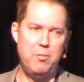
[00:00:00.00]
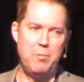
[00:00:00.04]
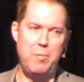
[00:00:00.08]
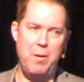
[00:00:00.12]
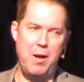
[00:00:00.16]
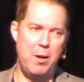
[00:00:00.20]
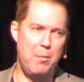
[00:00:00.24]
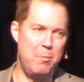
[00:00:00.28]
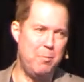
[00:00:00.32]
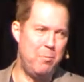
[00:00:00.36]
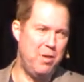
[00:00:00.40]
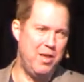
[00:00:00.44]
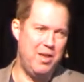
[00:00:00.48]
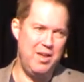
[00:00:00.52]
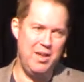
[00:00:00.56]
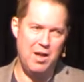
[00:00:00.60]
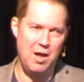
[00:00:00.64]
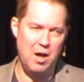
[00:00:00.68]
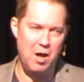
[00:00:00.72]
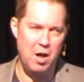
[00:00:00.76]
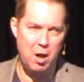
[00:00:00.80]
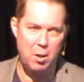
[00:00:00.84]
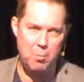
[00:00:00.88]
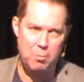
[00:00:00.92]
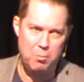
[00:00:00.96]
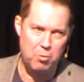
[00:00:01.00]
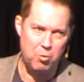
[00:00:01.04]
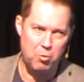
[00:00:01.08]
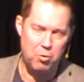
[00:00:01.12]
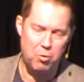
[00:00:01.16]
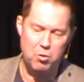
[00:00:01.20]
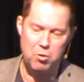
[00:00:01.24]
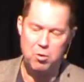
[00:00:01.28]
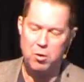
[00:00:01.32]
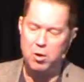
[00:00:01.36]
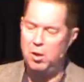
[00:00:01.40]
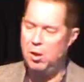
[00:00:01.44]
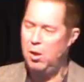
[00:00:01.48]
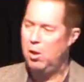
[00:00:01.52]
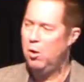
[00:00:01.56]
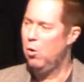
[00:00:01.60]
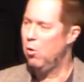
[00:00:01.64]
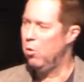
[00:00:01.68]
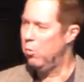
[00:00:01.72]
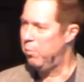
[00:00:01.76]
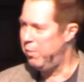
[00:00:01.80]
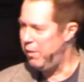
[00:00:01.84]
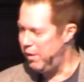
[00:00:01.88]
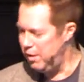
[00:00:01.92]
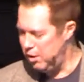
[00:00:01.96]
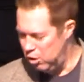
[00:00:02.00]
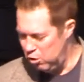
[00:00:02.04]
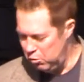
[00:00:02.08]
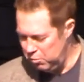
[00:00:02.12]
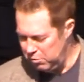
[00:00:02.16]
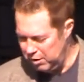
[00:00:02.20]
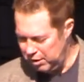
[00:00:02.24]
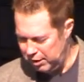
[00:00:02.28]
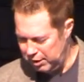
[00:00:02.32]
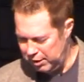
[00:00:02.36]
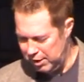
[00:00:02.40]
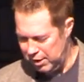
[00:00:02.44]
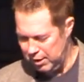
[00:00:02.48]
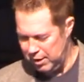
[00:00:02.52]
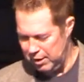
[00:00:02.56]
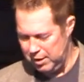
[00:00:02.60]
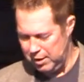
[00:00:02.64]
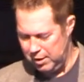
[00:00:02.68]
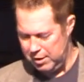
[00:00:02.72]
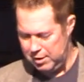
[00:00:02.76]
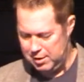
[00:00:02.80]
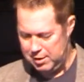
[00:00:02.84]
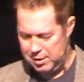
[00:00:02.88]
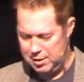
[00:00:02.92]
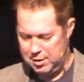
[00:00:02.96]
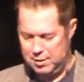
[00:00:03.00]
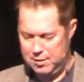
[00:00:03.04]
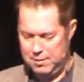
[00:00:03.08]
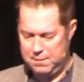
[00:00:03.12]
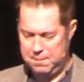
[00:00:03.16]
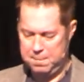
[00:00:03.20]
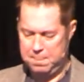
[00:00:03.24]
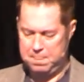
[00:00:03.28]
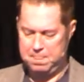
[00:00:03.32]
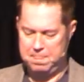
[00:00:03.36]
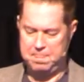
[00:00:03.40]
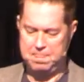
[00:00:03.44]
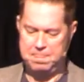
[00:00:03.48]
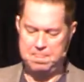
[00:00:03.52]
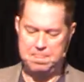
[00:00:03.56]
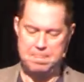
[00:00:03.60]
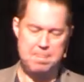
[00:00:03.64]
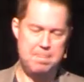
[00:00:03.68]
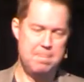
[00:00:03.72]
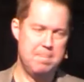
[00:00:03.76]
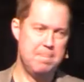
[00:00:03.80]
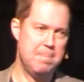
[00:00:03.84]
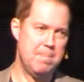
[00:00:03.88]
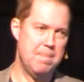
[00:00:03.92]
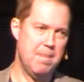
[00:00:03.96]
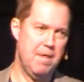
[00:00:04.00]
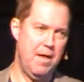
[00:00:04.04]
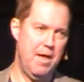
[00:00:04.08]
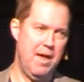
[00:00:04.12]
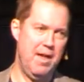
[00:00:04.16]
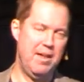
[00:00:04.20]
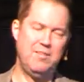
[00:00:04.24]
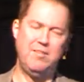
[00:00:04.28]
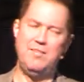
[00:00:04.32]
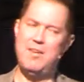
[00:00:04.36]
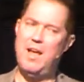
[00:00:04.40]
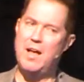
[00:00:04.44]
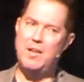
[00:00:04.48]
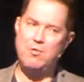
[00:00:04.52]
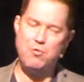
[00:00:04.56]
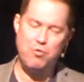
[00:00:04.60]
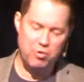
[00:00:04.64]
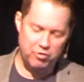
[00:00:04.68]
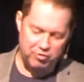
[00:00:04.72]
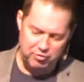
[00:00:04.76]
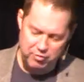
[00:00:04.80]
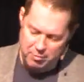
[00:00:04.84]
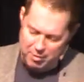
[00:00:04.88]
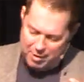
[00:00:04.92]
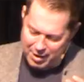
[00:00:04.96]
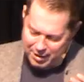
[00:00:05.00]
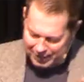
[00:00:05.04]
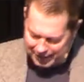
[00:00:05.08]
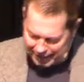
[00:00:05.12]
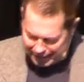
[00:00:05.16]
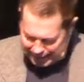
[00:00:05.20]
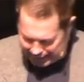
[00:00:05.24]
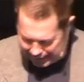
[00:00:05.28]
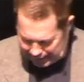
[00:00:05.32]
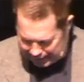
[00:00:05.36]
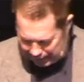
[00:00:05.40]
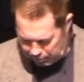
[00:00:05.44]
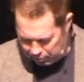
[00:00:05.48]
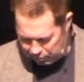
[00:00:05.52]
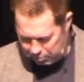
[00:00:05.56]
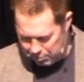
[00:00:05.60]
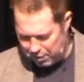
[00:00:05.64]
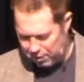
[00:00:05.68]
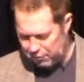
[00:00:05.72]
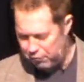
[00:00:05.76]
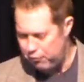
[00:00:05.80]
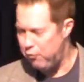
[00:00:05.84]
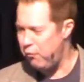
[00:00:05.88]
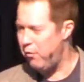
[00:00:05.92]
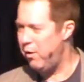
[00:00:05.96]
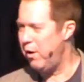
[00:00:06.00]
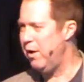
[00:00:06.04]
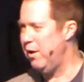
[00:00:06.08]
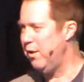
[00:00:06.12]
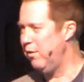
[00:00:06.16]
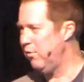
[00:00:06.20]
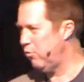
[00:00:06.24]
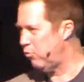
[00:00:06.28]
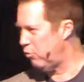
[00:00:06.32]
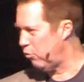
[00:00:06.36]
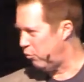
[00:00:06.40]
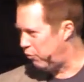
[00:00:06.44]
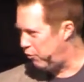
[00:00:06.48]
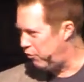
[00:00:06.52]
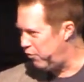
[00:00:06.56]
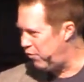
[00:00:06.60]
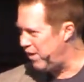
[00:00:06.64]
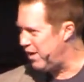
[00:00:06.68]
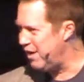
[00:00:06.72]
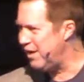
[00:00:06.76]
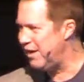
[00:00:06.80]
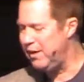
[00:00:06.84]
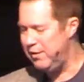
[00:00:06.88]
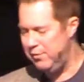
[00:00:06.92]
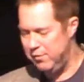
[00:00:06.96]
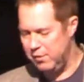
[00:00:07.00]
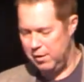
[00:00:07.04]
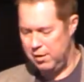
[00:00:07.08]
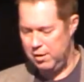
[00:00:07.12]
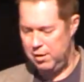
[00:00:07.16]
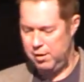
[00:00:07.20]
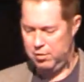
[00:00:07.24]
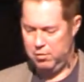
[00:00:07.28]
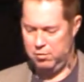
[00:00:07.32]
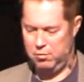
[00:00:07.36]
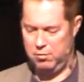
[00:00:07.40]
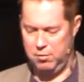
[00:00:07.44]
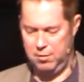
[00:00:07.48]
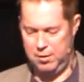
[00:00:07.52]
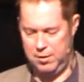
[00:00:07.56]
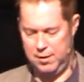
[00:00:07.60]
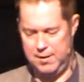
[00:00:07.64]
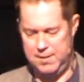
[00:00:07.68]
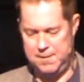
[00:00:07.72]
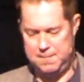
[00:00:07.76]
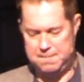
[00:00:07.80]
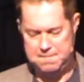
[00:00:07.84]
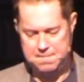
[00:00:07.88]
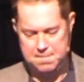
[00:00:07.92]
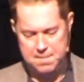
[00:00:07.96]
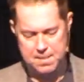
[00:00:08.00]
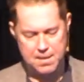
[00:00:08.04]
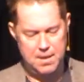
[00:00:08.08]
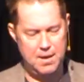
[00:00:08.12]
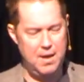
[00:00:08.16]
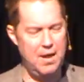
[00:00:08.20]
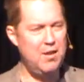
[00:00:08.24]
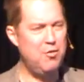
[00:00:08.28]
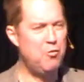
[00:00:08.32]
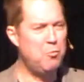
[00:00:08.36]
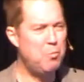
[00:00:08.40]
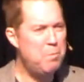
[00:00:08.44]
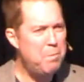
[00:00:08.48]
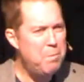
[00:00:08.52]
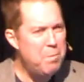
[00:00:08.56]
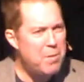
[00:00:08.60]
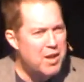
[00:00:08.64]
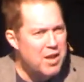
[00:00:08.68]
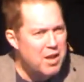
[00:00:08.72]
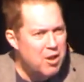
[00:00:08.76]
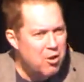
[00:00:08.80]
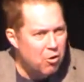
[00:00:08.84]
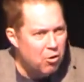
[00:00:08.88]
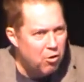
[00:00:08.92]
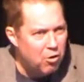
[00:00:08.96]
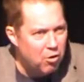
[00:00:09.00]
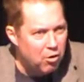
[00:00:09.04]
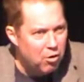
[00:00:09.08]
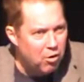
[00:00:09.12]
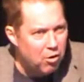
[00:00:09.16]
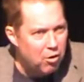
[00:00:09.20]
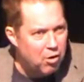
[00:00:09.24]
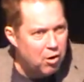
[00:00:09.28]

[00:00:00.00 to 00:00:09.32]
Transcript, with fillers: about being humble or being humiliated. It's not just about eating with my friends or feeding the hungry. It's bigger